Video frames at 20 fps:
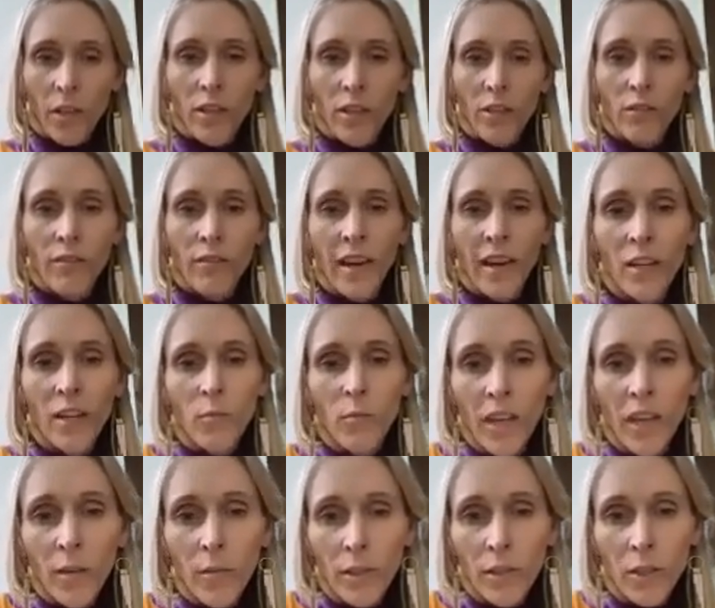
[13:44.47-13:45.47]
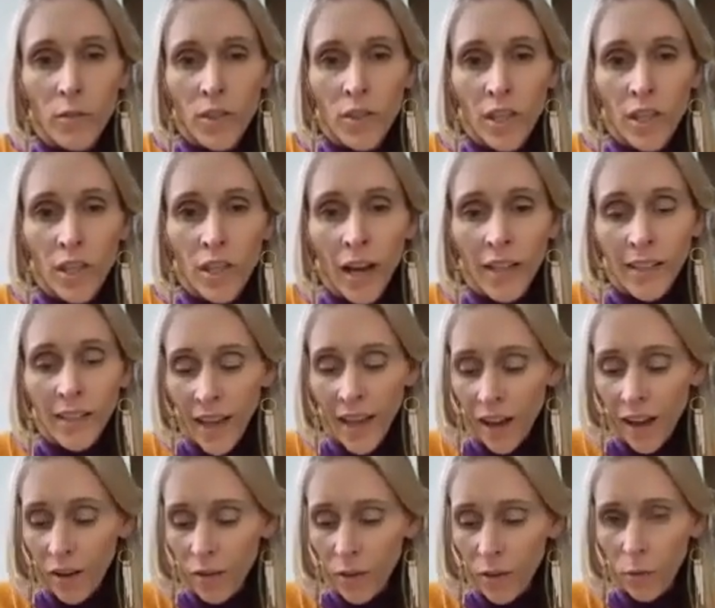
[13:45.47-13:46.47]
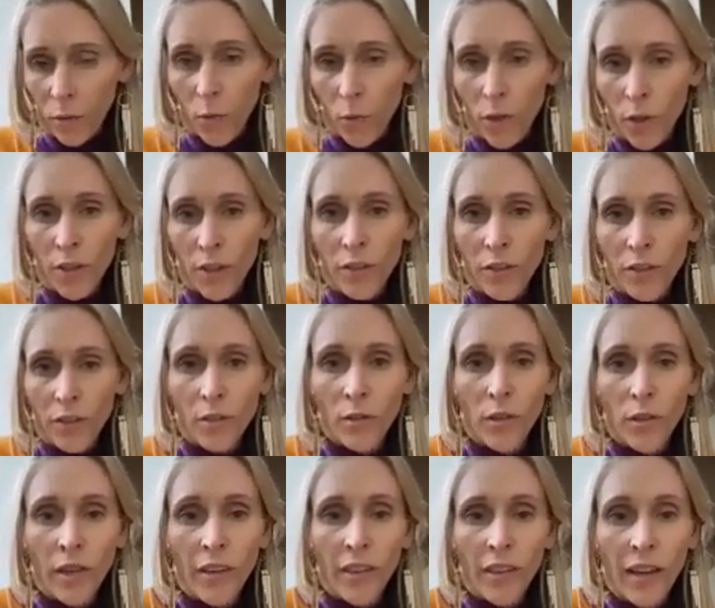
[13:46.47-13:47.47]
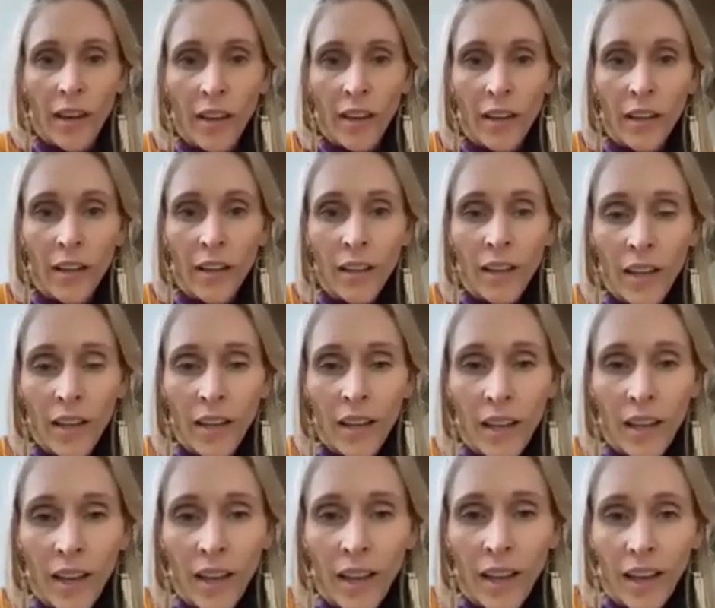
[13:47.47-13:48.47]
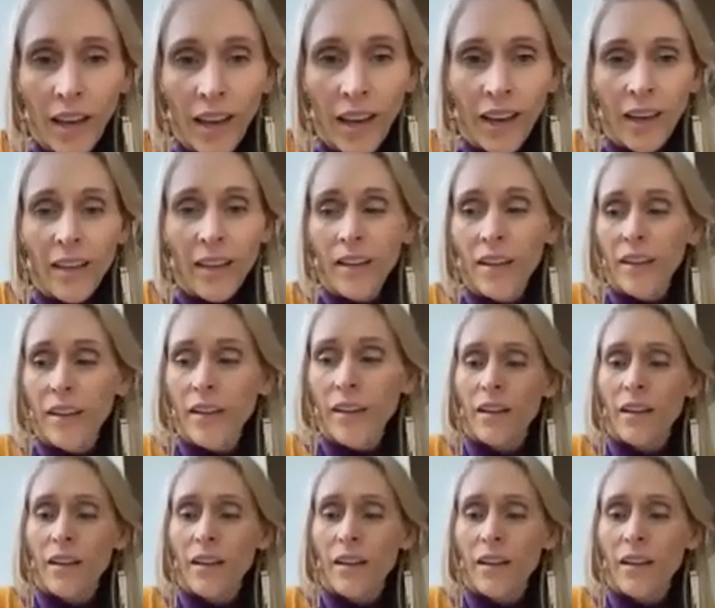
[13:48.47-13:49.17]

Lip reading: you're ready, maybe you jot down a word or two on that. And